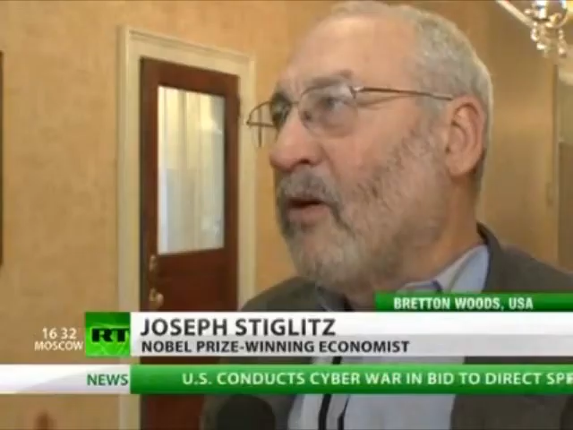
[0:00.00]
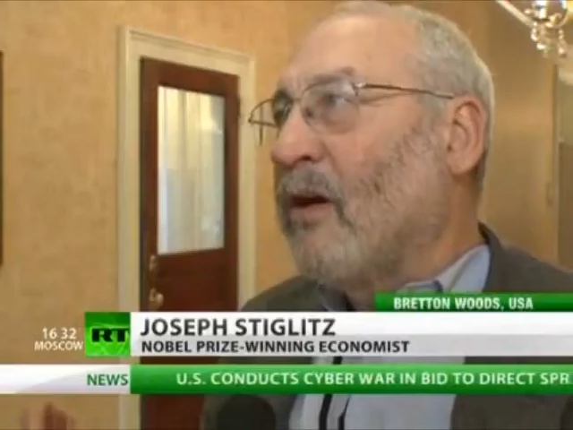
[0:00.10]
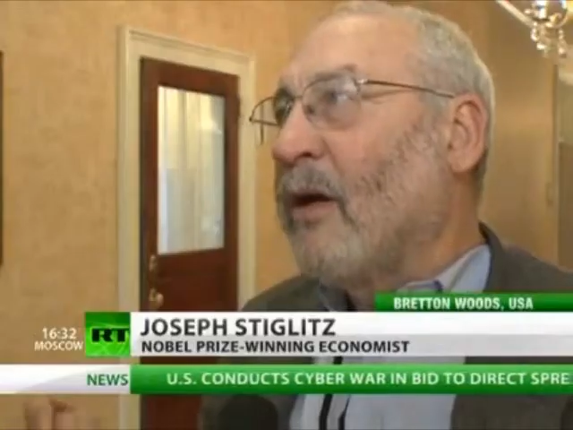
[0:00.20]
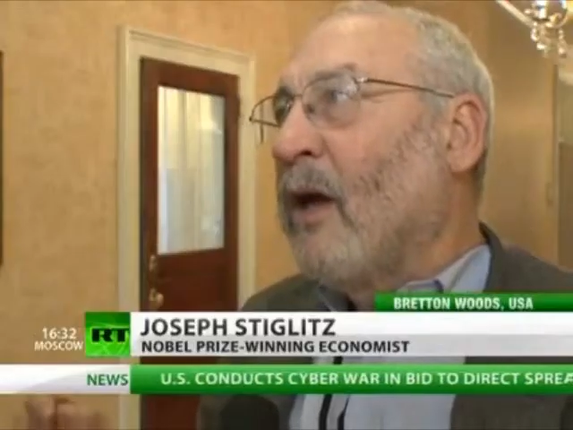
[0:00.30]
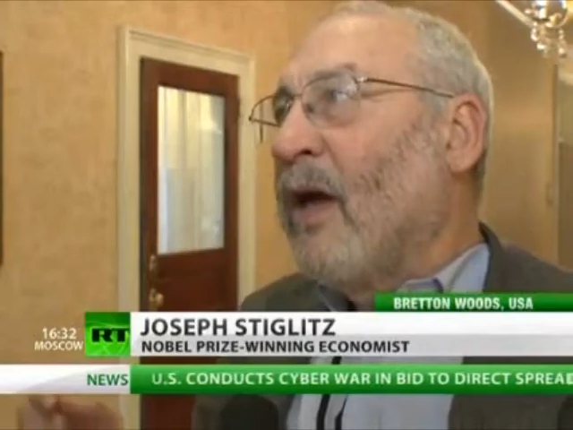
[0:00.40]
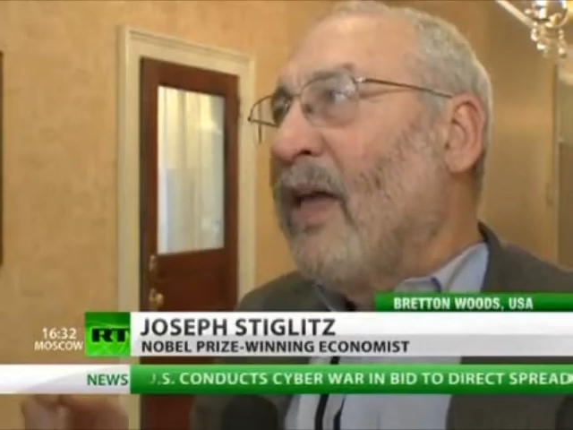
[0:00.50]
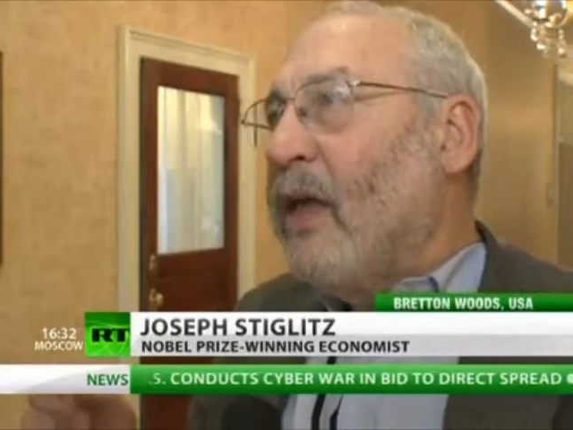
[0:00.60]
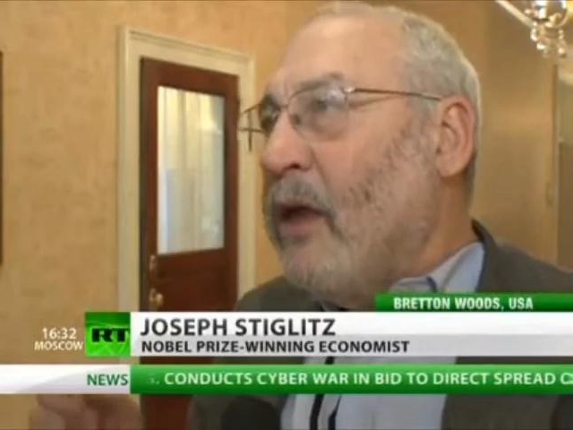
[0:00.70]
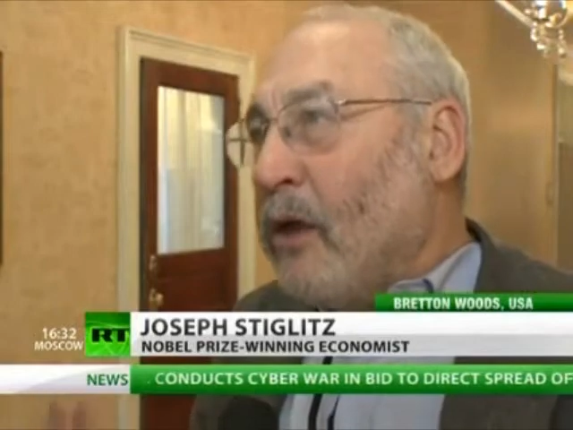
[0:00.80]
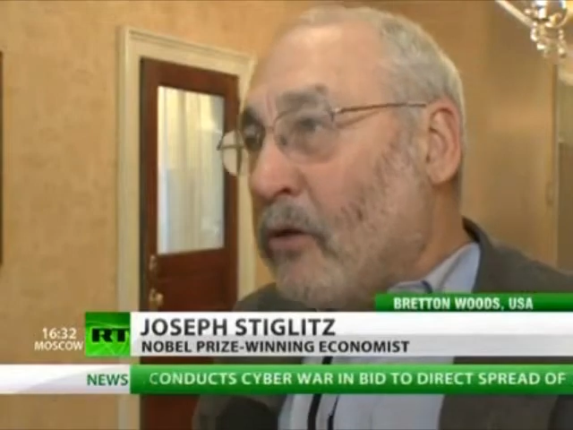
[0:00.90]
The
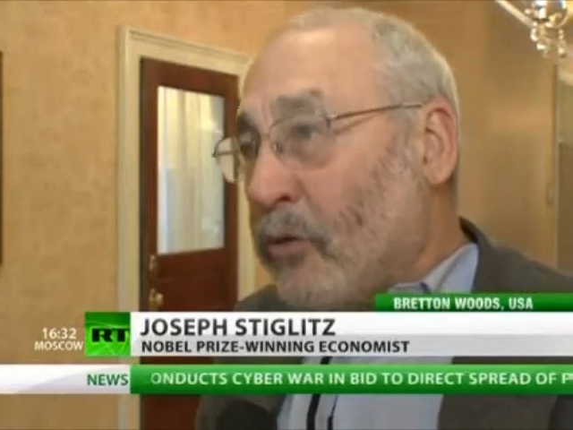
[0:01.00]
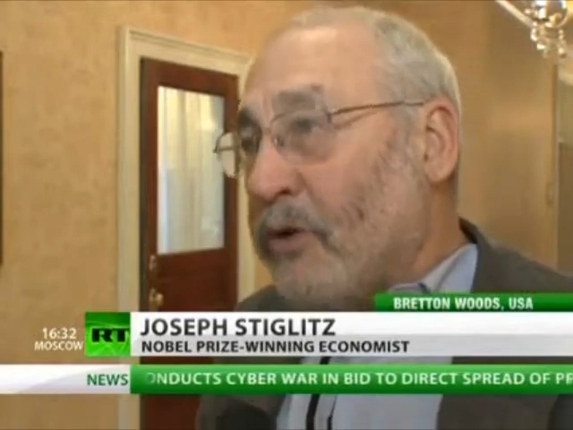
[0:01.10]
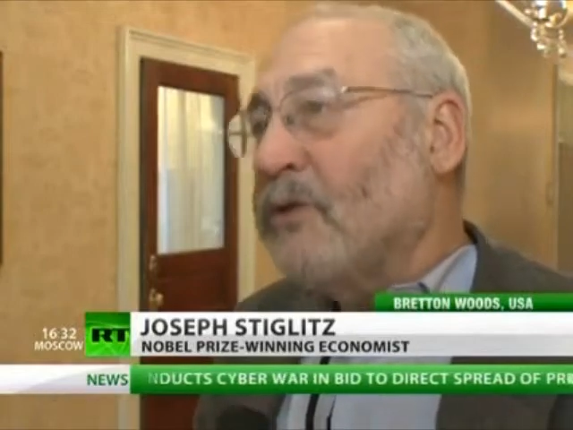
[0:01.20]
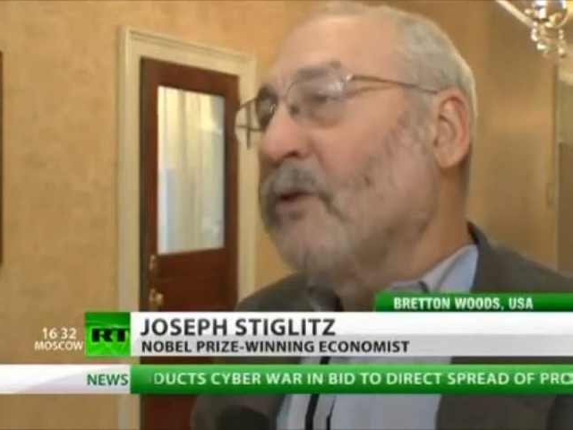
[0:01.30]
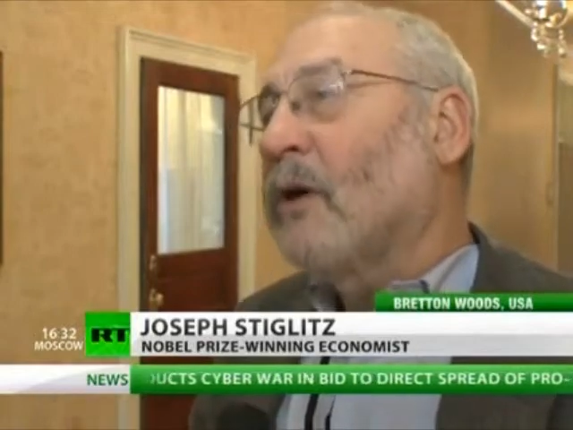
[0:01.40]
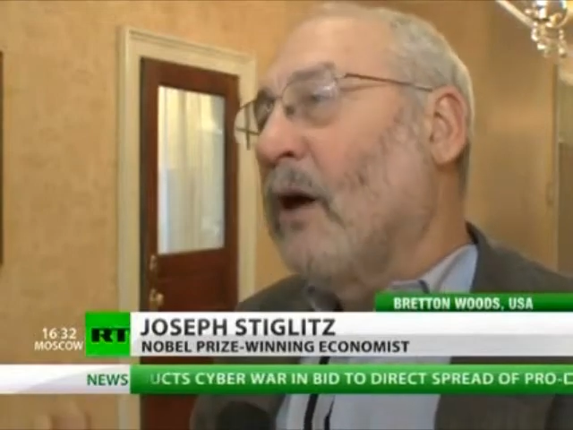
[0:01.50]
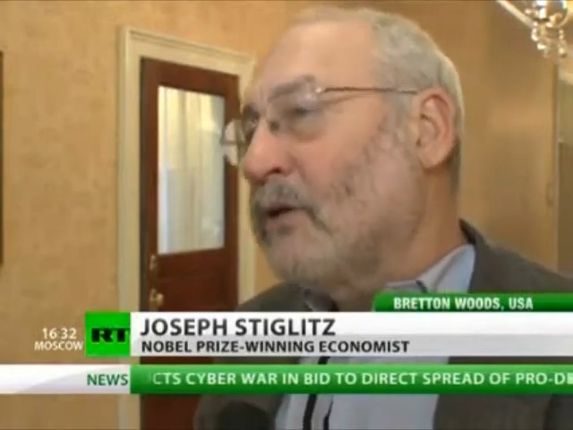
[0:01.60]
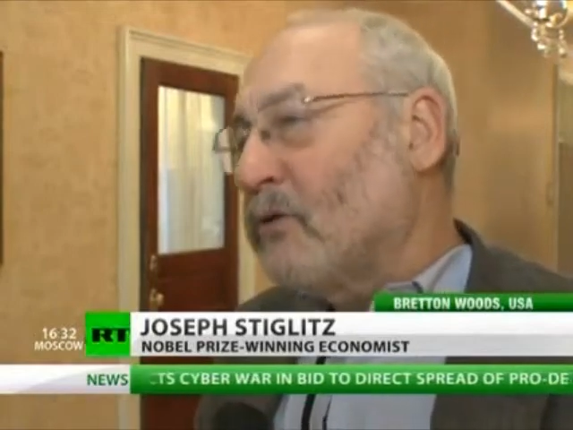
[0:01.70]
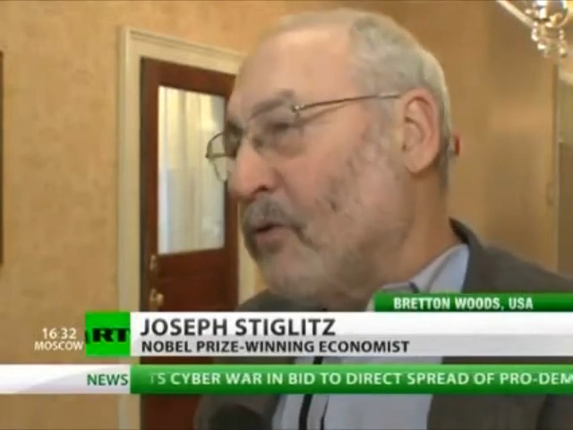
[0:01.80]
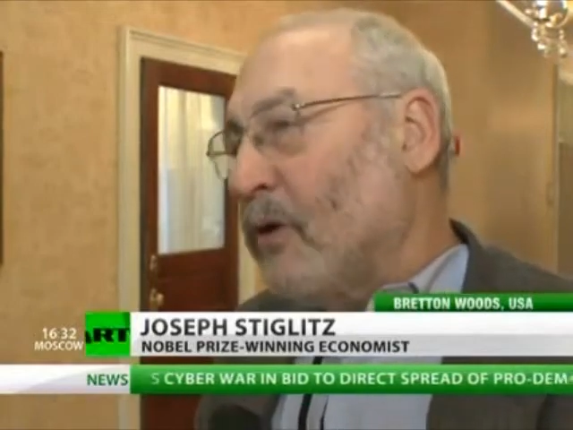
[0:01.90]
increase in the
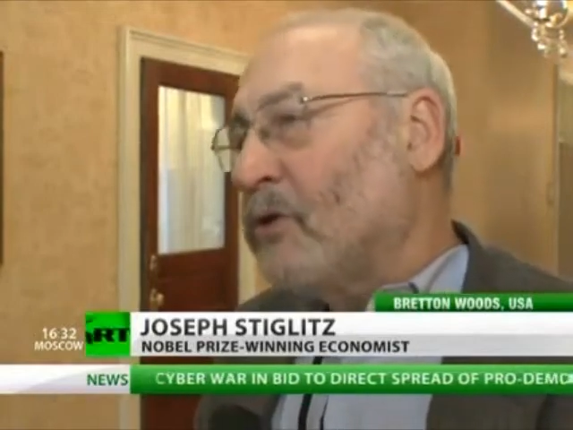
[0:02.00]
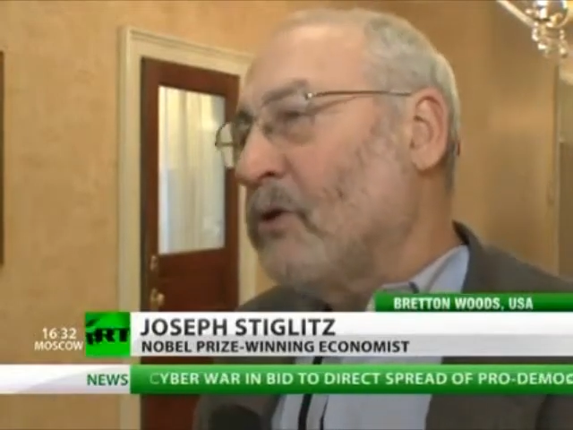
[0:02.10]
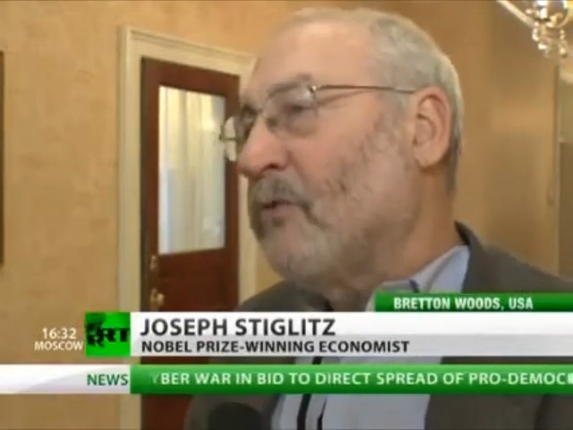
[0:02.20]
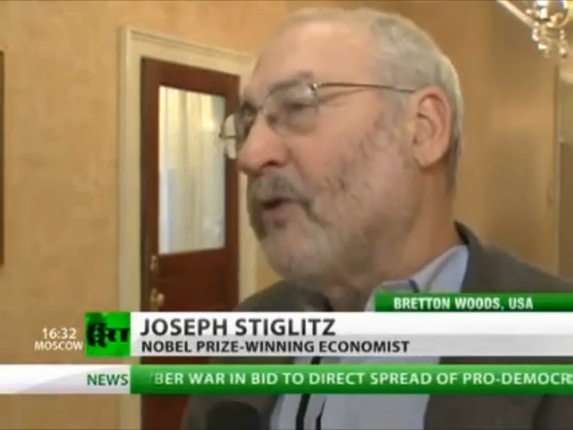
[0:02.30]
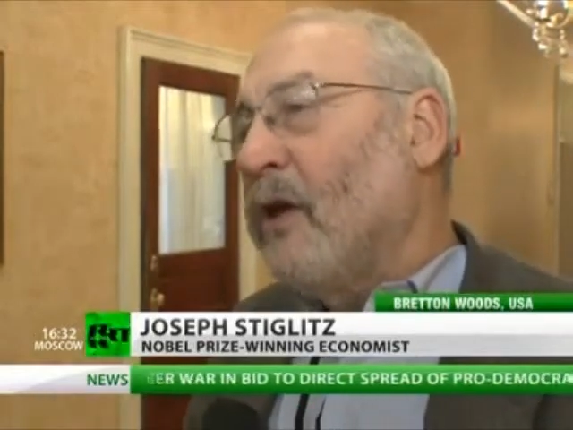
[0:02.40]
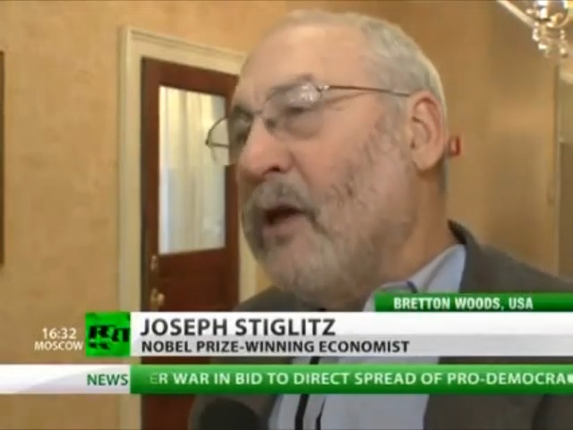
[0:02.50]
concentration of